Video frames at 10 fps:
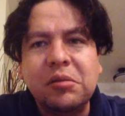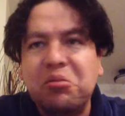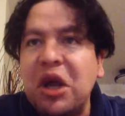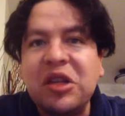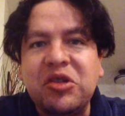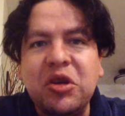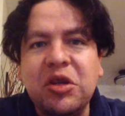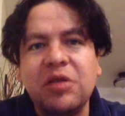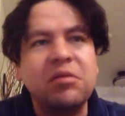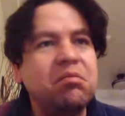Brain
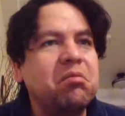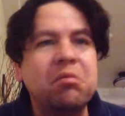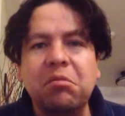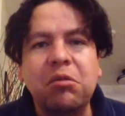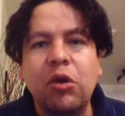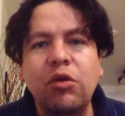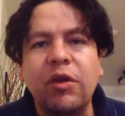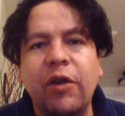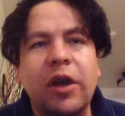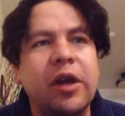surgeons? Who the
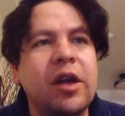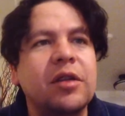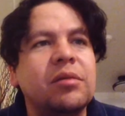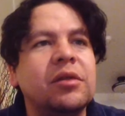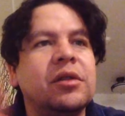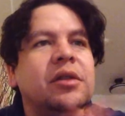fuck cares, dude?